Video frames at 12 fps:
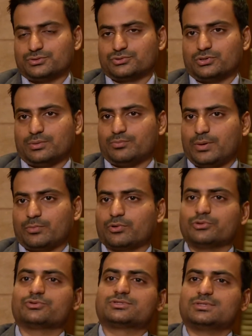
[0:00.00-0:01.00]
so I'm, I'm
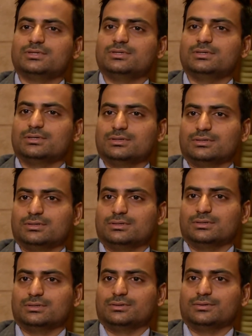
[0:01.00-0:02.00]
going to see
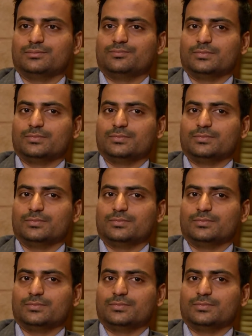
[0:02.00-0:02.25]
uh,